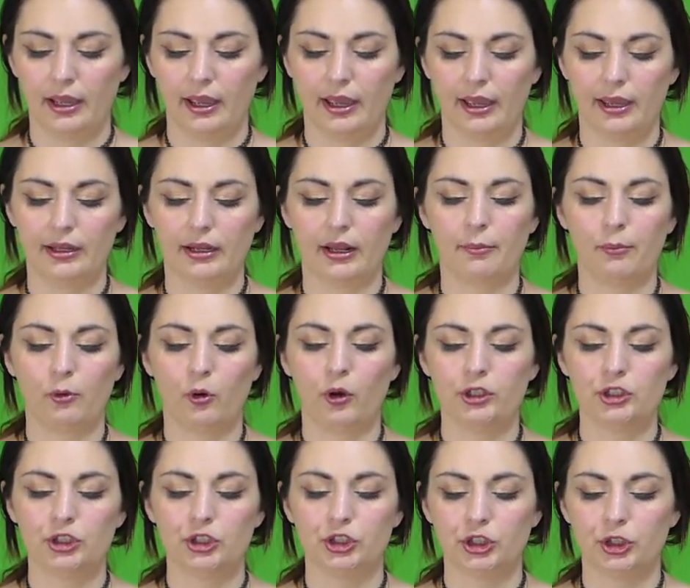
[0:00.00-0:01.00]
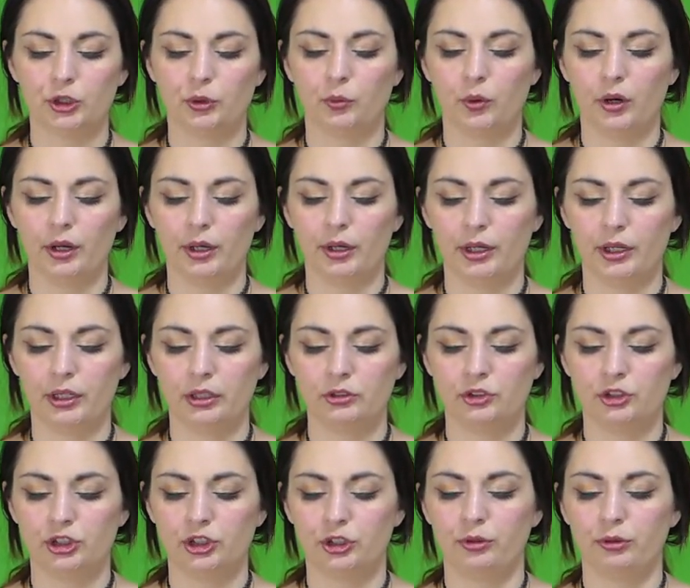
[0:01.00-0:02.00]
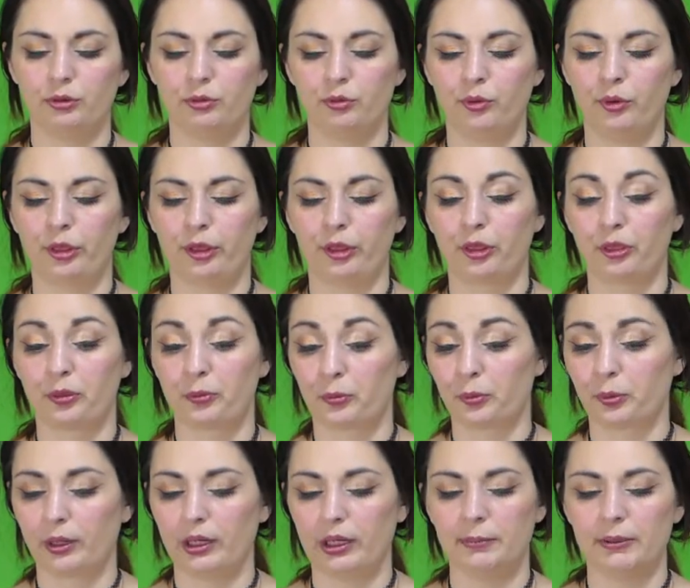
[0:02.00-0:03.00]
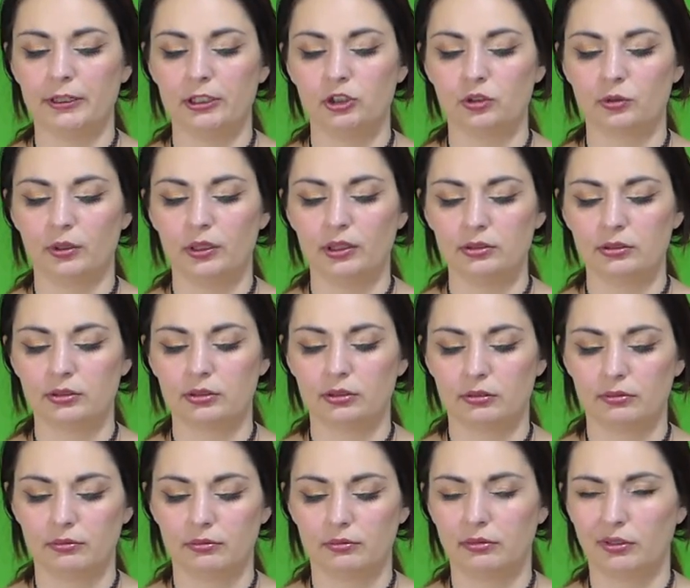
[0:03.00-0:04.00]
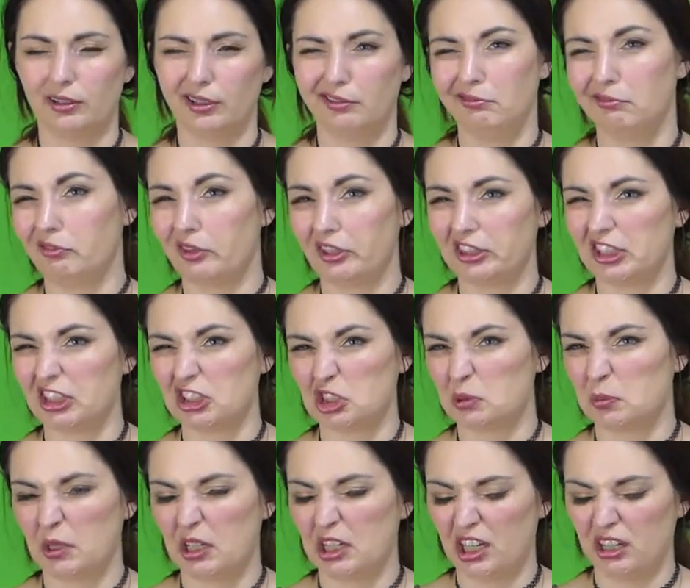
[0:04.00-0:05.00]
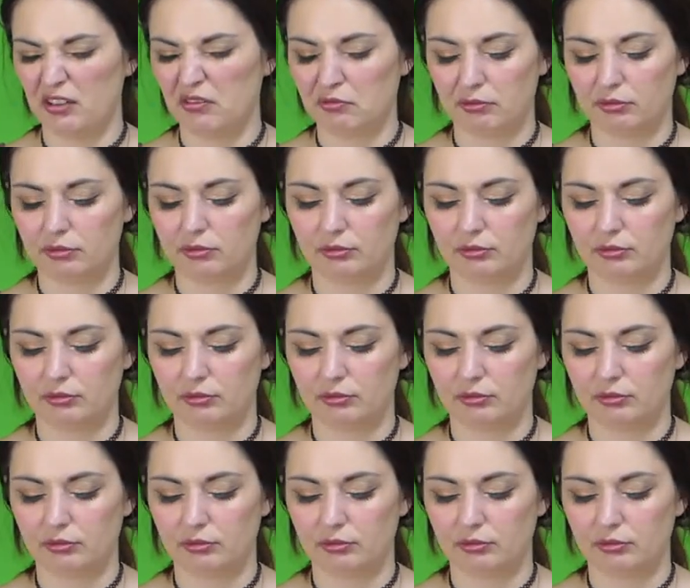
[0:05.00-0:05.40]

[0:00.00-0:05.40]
And I'm going to do 1, 2, 3 pinch twists. I think that should be enough.